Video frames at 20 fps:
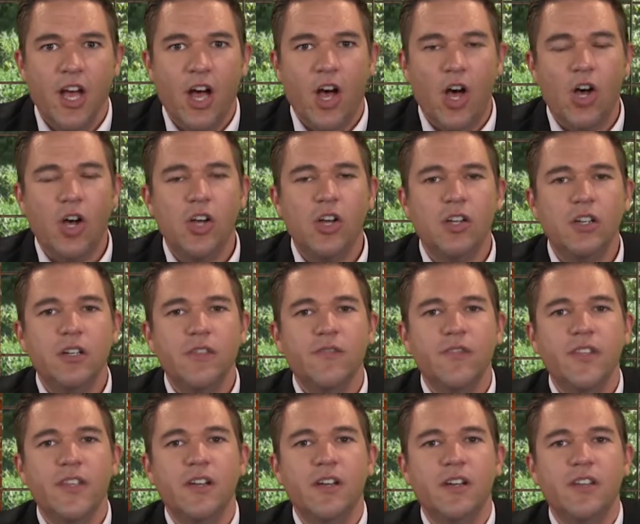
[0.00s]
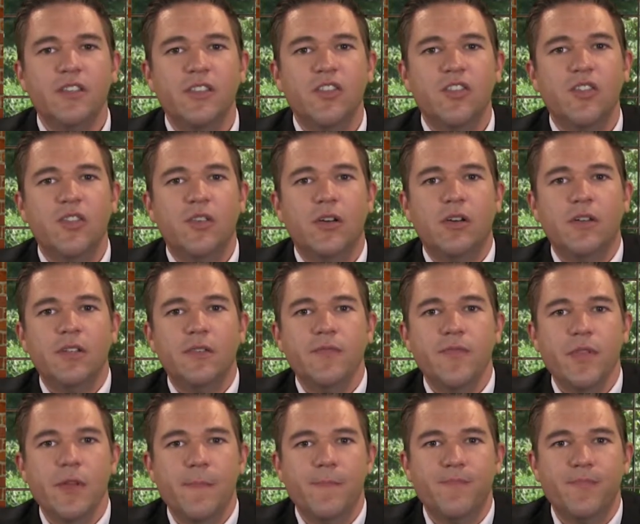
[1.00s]
All of
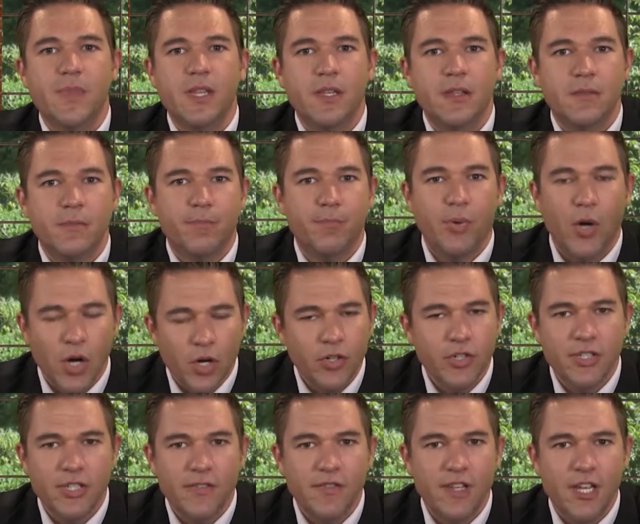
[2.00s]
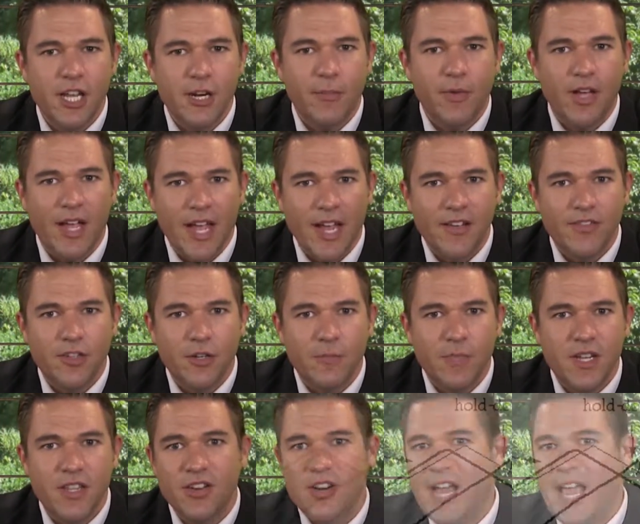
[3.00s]
the parts of the animal have to be there